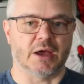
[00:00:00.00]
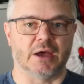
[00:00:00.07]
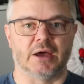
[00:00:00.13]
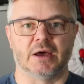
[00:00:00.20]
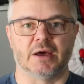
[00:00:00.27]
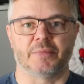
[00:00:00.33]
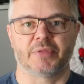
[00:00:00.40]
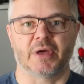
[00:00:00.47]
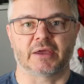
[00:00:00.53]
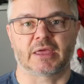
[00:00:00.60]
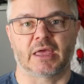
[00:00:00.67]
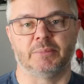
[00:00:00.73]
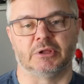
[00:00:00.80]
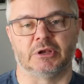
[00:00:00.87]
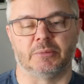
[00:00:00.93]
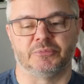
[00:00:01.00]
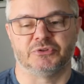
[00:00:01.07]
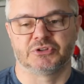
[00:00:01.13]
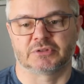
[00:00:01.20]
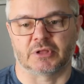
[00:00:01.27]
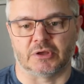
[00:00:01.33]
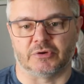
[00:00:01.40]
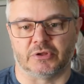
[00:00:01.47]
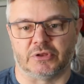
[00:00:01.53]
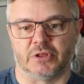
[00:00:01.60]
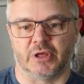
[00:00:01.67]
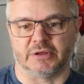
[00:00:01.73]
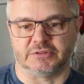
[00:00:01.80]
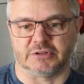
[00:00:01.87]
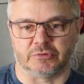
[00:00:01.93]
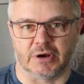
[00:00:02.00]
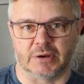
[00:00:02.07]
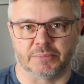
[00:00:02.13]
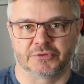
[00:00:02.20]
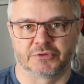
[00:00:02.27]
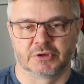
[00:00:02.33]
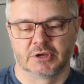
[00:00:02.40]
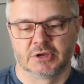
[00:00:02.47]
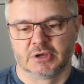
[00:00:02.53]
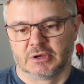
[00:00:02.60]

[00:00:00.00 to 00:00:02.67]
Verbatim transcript: uh, that came in at just over 90 grams,